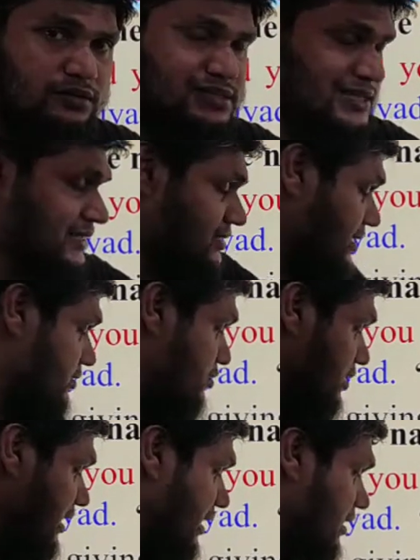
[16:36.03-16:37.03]
change it to
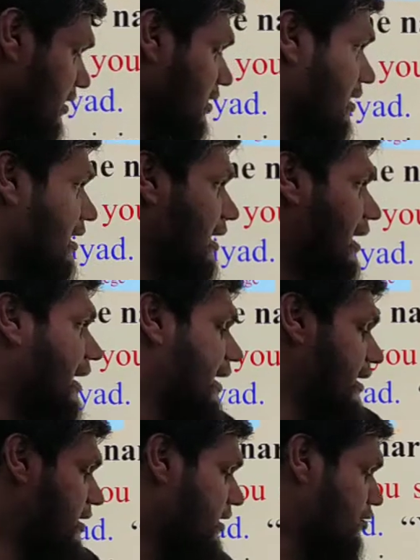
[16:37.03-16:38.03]
then,
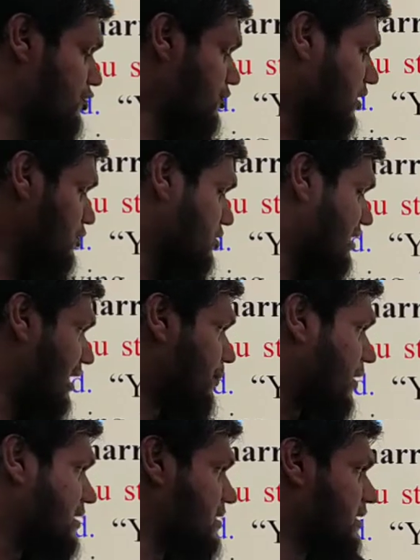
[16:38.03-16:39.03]
and you should use
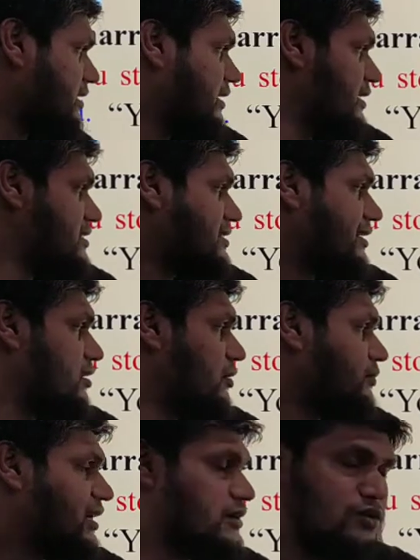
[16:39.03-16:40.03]
surprisingly instead of
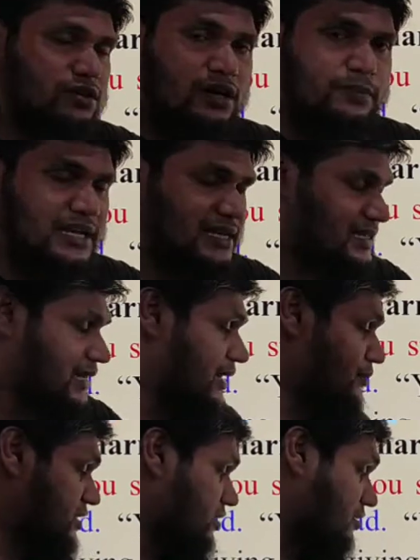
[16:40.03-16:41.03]
the note of
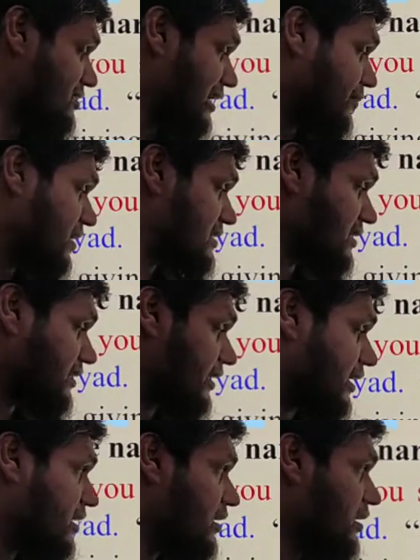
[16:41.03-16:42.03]
exclamation. Surprisingly,
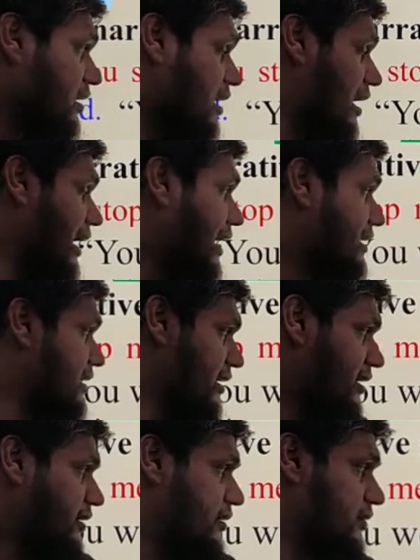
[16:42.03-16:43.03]
and
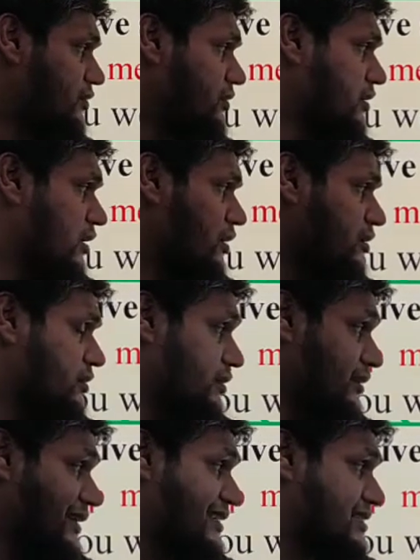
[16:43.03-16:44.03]

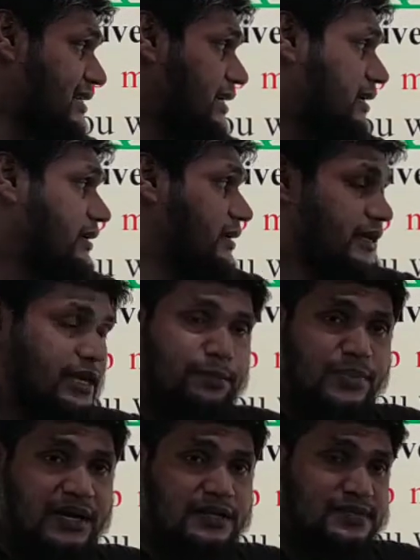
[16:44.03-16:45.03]
it's a
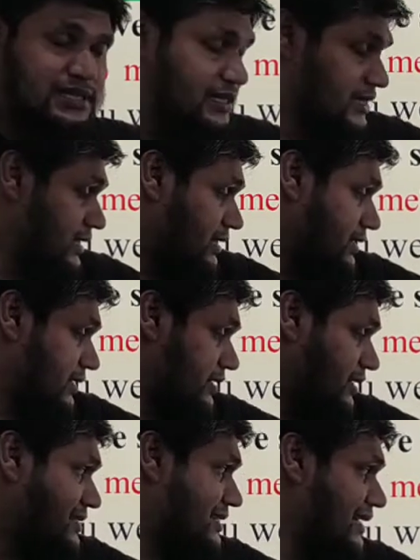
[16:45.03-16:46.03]
imperative sentence.
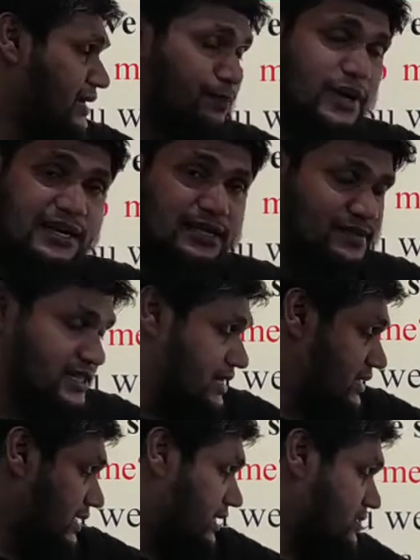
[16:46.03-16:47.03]
It's an imperative
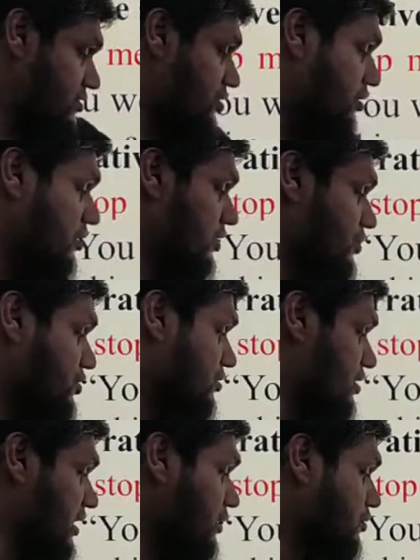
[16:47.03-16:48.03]
sentence, so you should
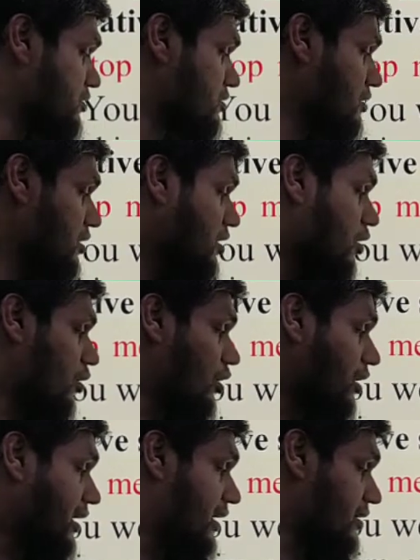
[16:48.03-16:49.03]
use
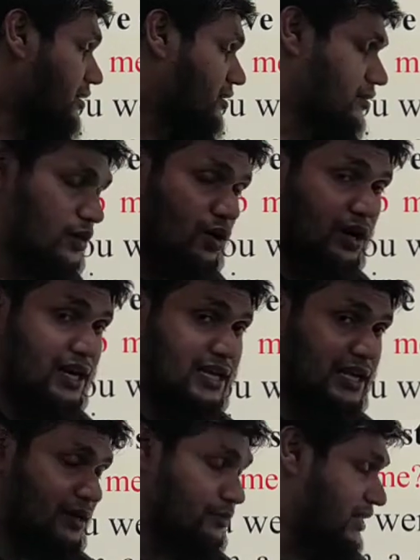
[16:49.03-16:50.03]
ordered. Ordered
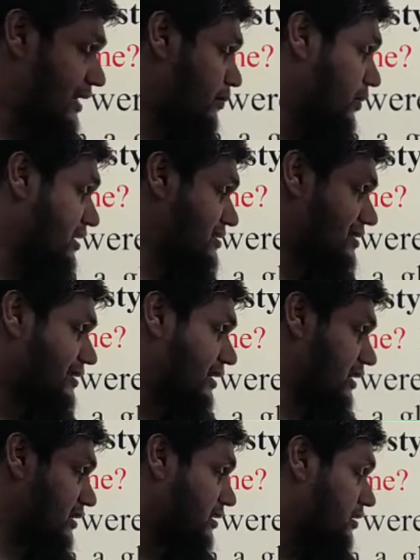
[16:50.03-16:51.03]
him. That means here.